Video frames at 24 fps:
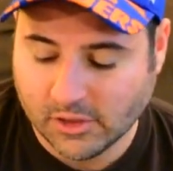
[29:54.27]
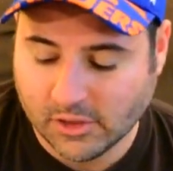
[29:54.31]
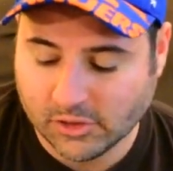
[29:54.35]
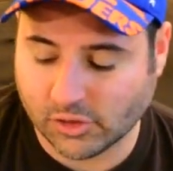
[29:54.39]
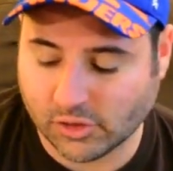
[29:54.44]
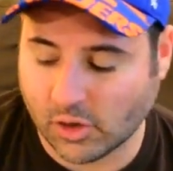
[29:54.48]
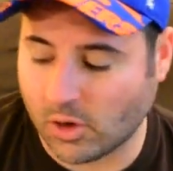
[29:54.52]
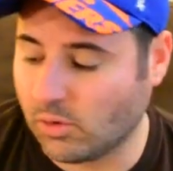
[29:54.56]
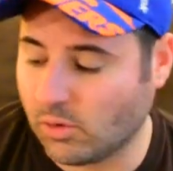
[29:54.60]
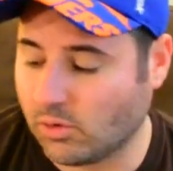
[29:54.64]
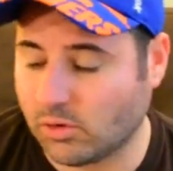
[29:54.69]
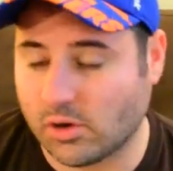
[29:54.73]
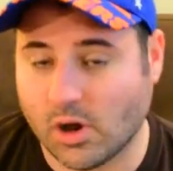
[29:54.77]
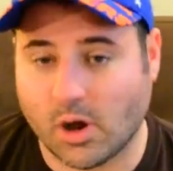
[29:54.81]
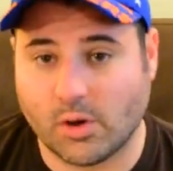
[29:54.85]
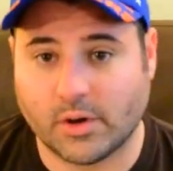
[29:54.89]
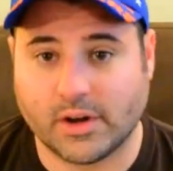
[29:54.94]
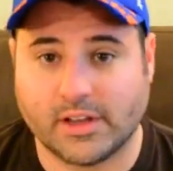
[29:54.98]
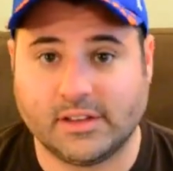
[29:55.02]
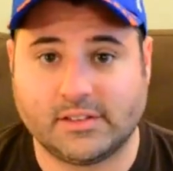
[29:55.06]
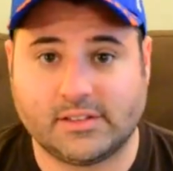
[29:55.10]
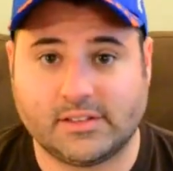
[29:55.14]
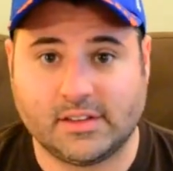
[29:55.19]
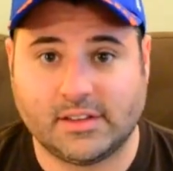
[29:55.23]
So
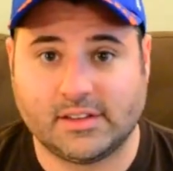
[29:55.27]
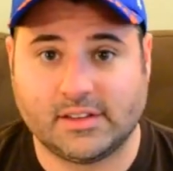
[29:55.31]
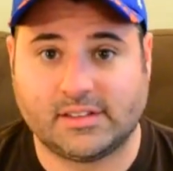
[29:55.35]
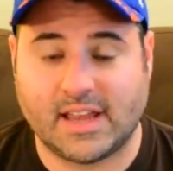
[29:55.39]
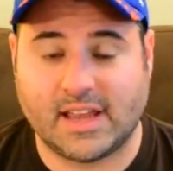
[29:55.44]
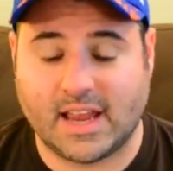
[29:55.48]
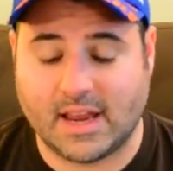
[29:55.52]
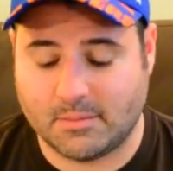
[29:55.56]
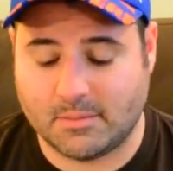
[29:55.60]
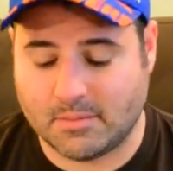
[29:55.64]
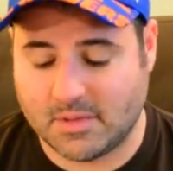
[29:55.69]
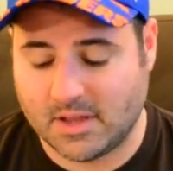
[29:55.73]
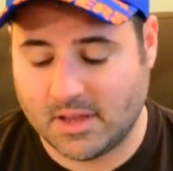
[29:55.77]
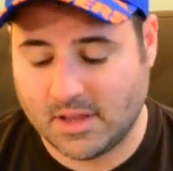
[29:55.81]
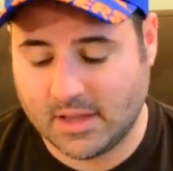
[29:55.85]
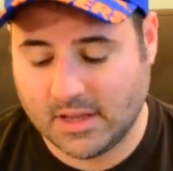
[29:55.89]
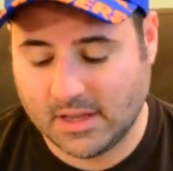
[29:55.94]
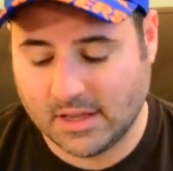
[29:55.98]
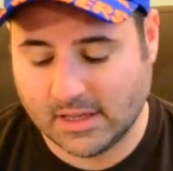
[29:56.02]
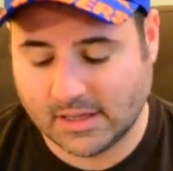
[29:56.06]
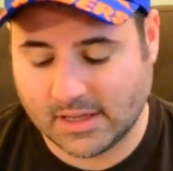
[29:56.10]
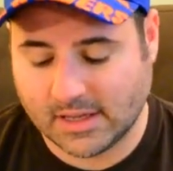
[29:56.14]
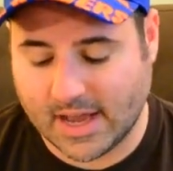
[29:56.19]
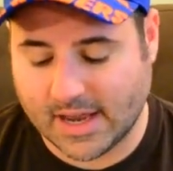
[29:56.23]
going into the same
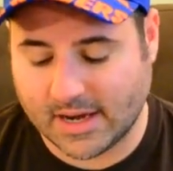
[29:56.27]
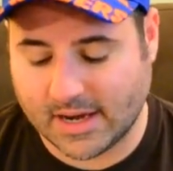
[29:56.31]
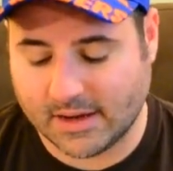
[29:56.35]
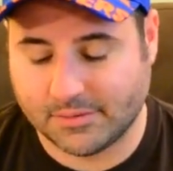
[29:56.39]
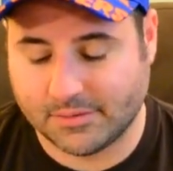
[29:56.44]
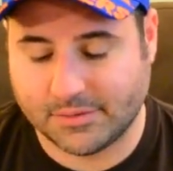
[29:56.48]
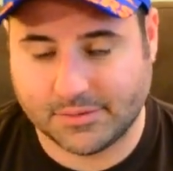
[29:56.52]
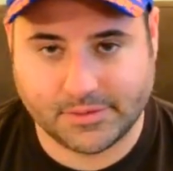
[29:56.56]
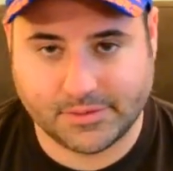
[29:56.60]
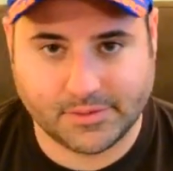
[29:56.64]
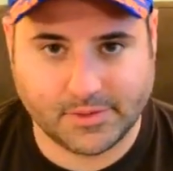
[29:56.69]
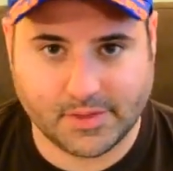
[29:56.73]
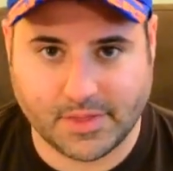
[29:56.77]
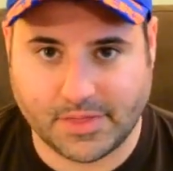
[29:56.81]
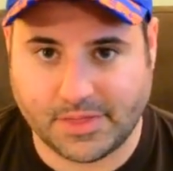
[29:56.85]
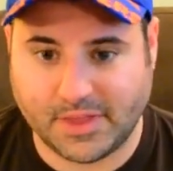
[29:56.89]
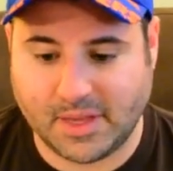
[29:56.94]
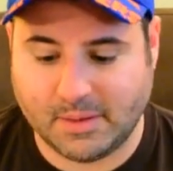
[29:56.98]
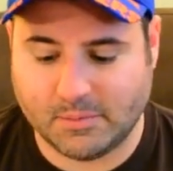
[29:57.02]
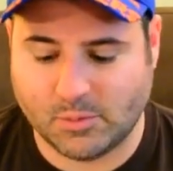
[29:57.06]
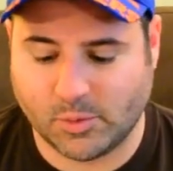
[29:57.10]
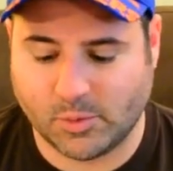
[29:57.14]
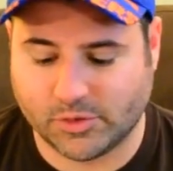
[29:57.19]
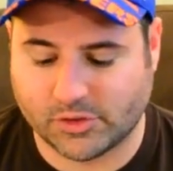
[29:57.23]
kind of
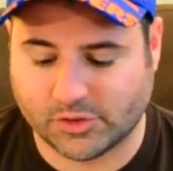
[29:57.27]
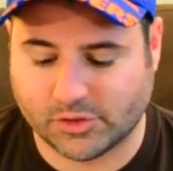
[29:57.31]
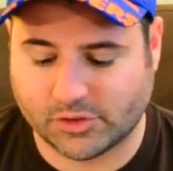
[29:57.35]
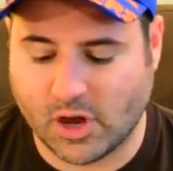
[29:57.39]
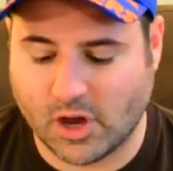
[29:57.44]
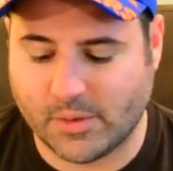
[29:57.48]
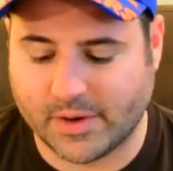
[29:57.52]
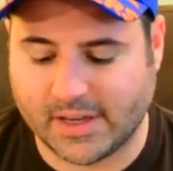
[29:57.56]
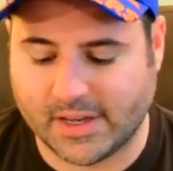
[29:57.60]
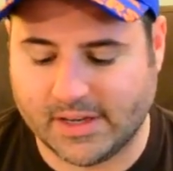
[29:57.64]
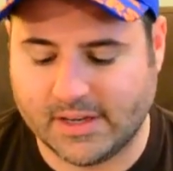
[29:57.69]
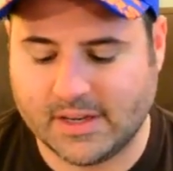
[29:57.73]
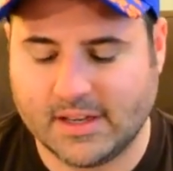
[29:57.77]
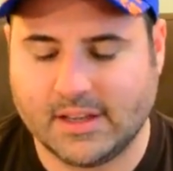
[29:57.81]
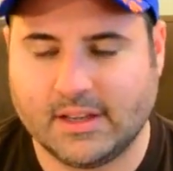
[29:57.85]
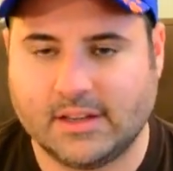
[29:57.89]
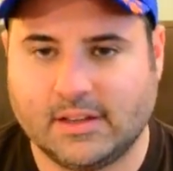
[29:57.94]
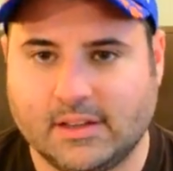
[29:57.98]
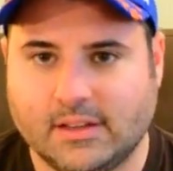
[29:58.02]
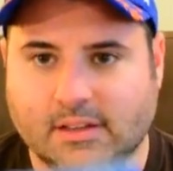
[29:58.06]
theme we were just going in,